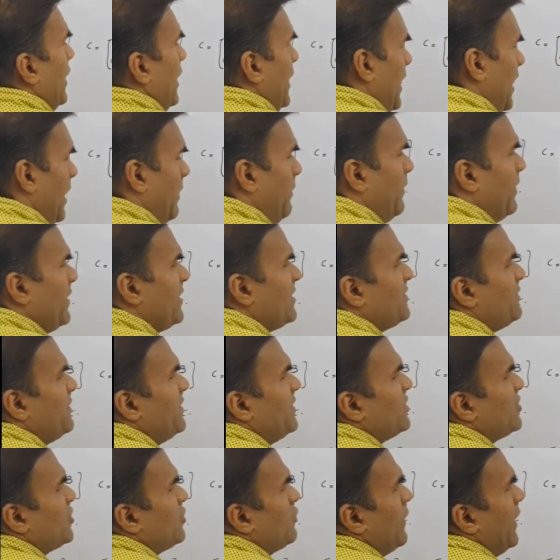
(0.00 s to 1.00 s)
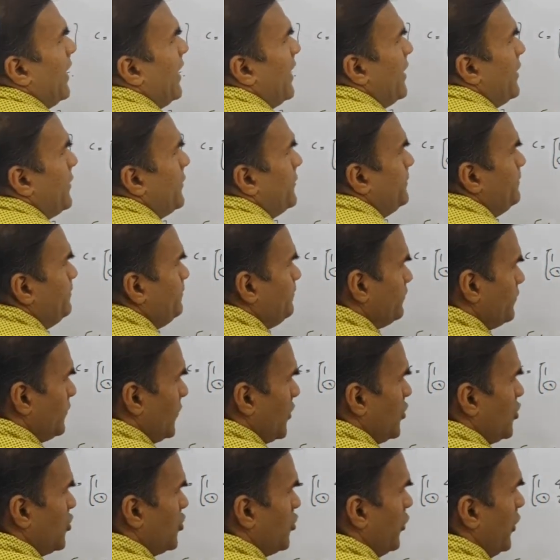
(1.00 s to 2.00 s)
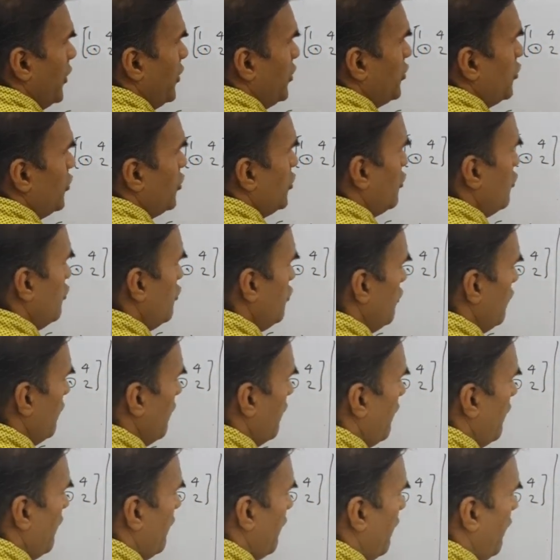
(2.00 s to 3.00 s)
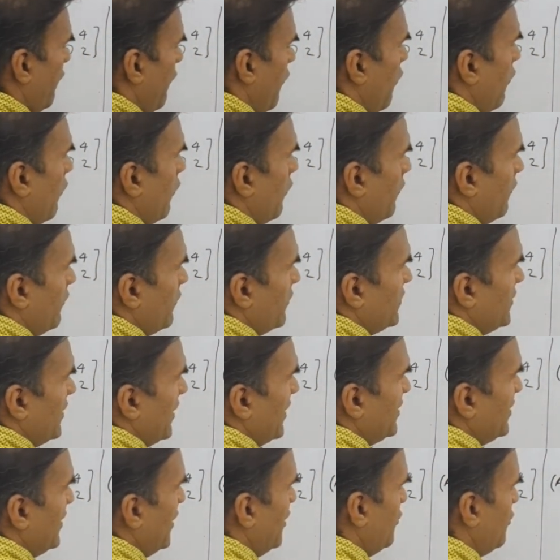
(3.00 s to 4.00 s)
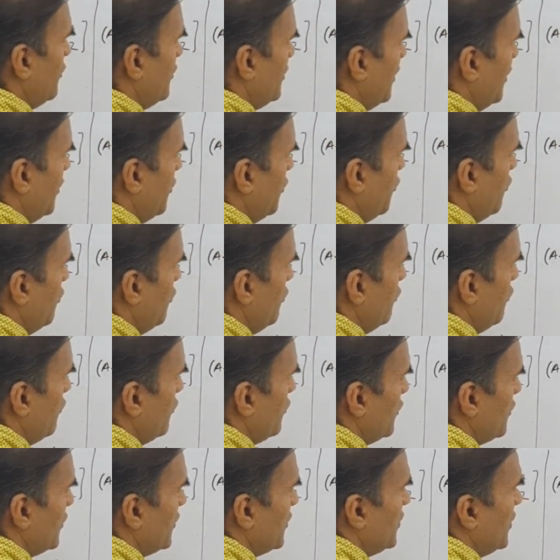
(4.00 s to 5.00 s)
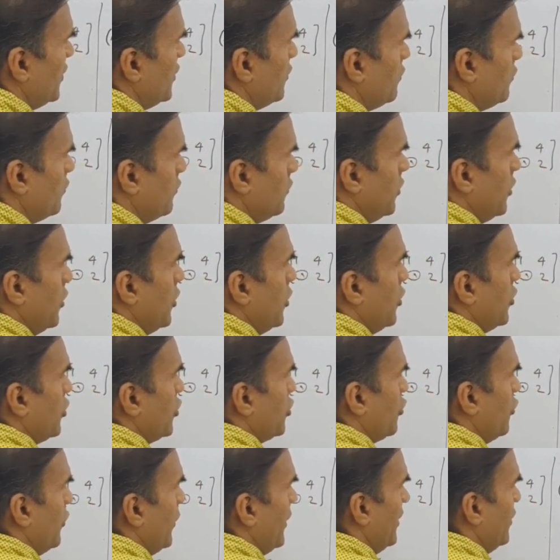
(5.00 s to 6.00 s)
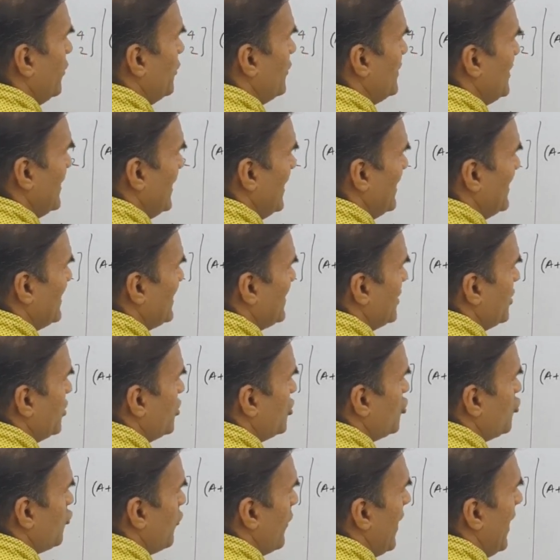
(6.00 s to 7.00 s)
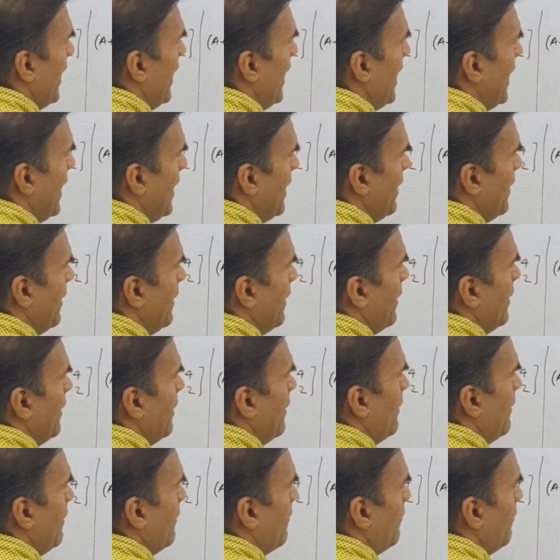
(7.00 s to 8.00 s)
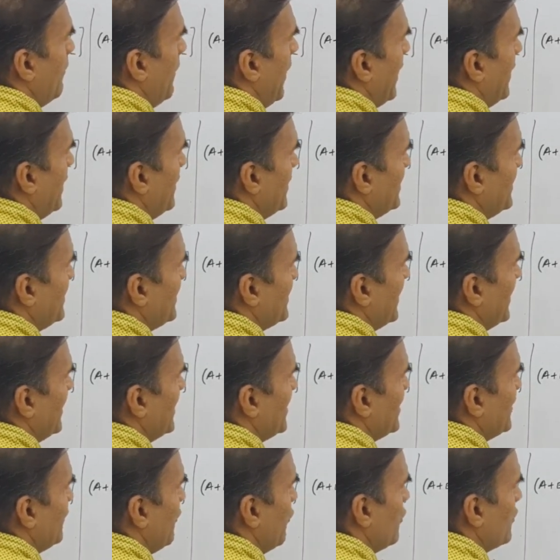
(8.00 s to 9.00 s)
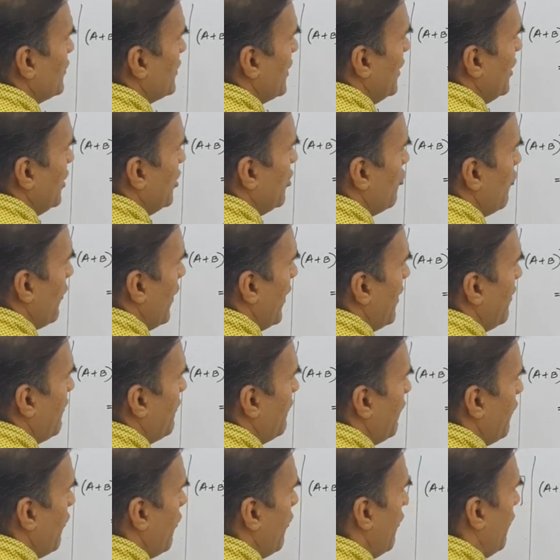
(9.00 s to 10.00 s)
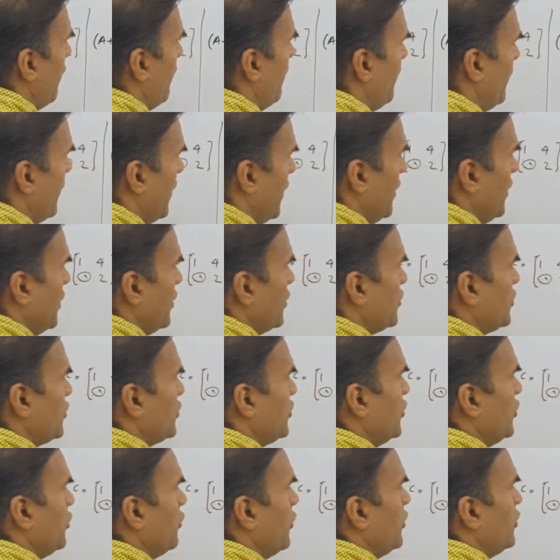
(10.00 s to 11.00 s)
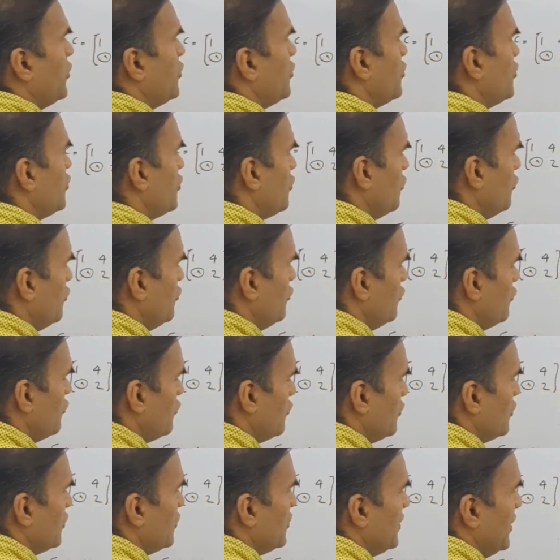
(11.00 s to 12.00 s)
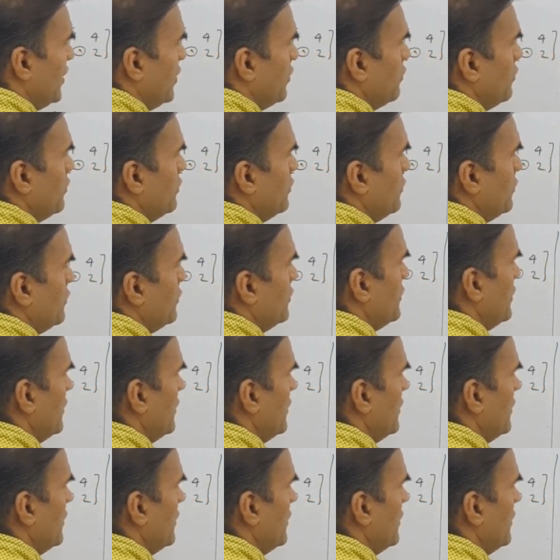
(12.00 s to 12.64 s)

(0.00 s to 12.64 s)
A plus B square. 2 into 2, 4. 6 into 0, 0. 2 into 6, 12. Minus 6 4s are 24. 0 into 2, 0.